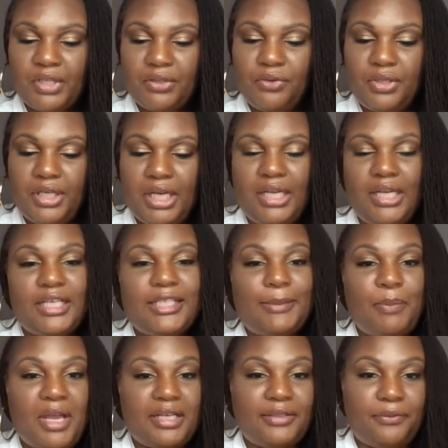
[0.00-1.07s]
you can
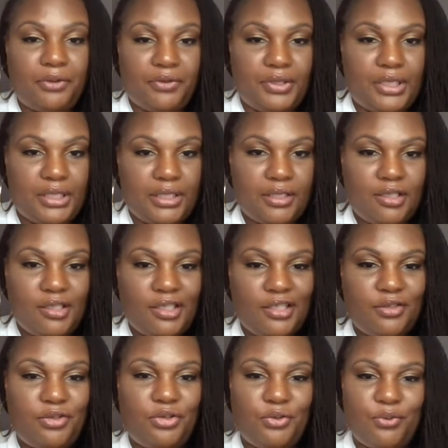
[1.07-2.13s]
expect for it
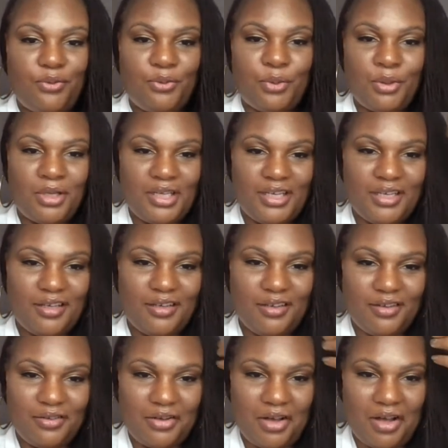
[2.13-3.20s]
to
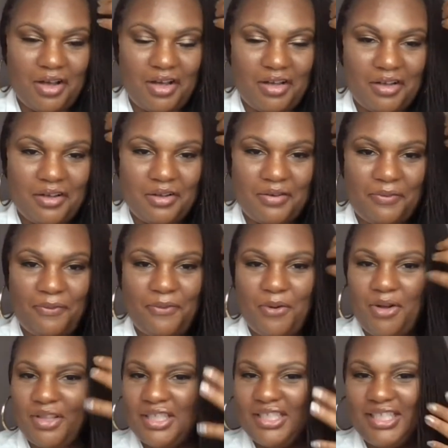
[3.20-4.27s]

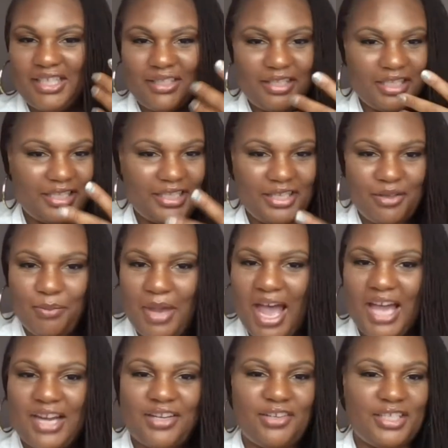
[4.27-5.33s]
fall into the
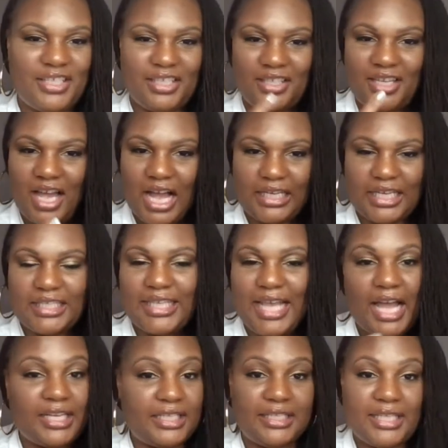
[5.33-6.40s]
pattern and to lock. It's
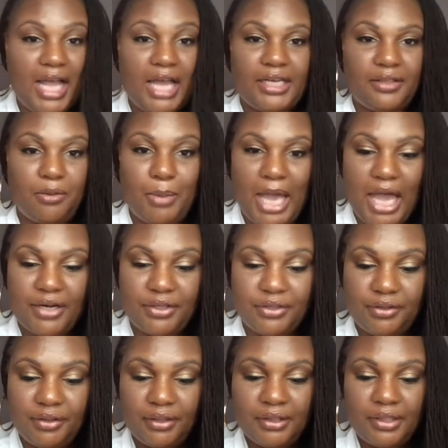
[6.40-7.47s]
not in the
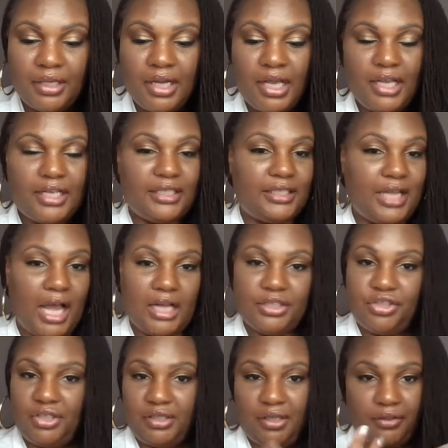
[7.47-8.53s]
pattern. It's not
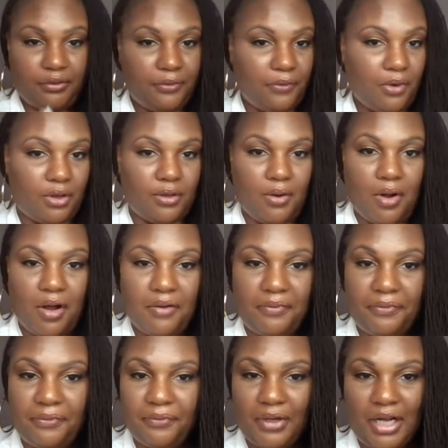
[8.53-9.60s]
just going to fall
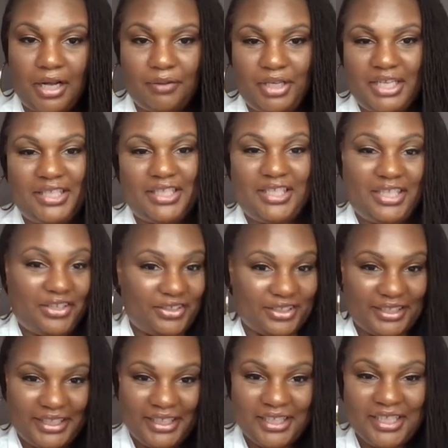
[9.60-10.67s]
off
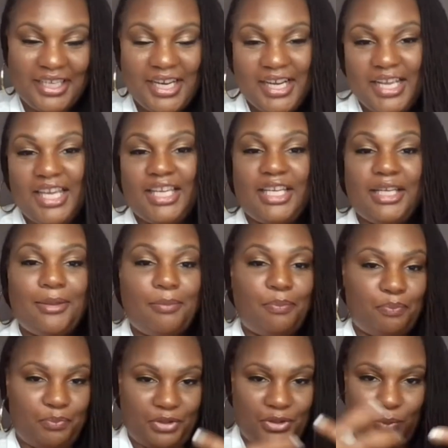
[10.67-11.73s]
necessarily. It could
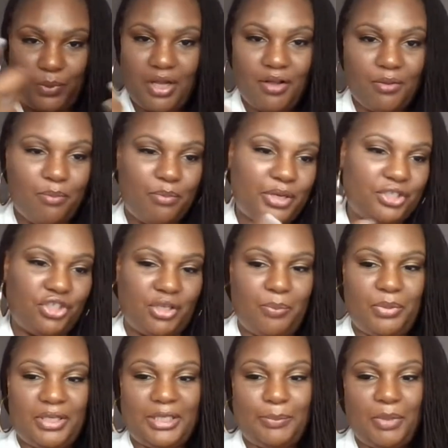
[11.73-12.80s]
swell, bunch up,
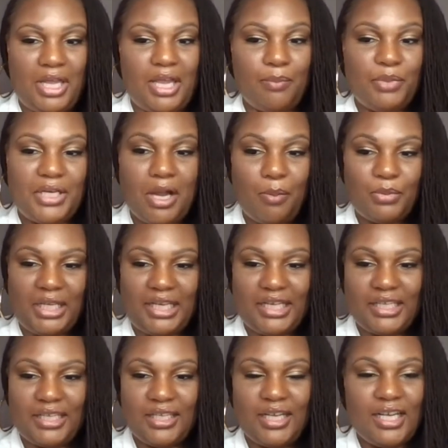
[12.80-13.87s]
expand, become like
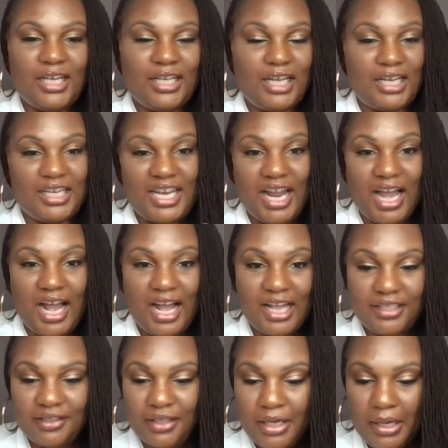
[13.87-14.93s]
a knot